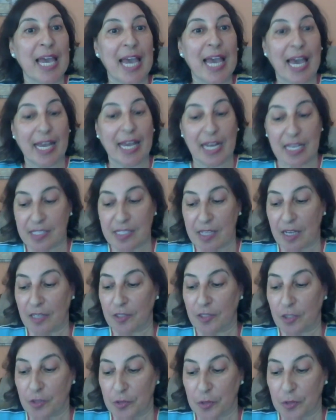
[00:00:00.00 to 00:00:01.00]
And I
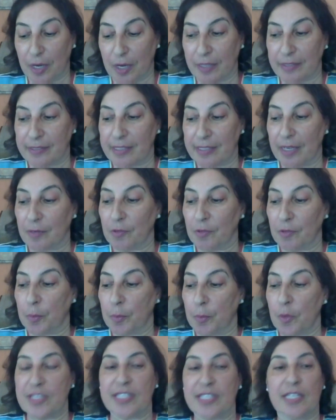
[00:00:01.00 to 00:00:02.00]
started to write down the
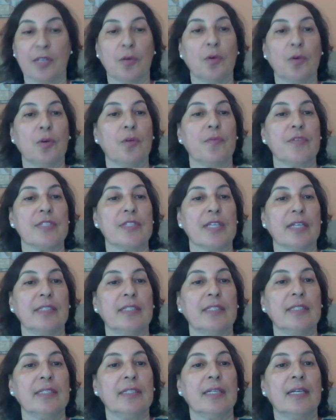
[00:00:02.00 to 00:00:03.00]
points, and all of a
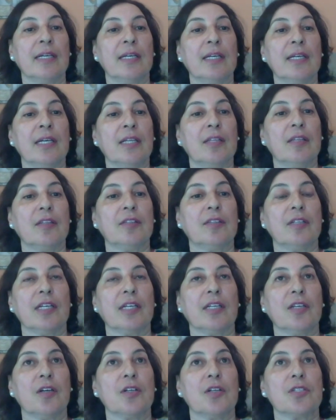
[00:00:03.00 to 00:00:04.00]
sudden the
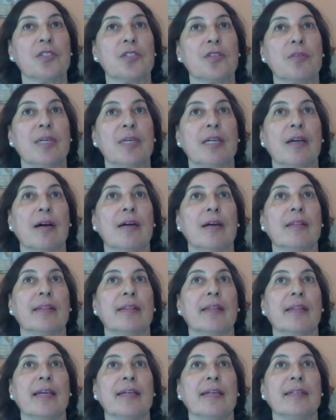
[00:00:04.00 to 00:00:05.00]
tracheostomy got
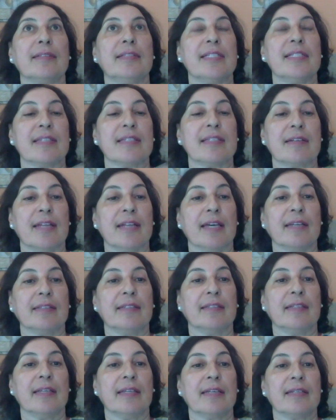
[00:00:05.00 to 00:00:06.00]
like
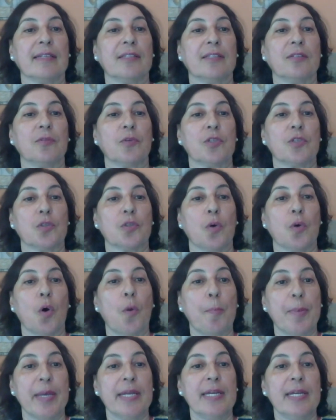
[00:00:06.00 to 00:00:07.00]
disconnected, like it was
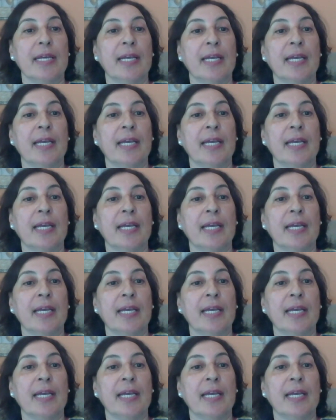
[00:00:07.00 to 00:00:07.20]
open.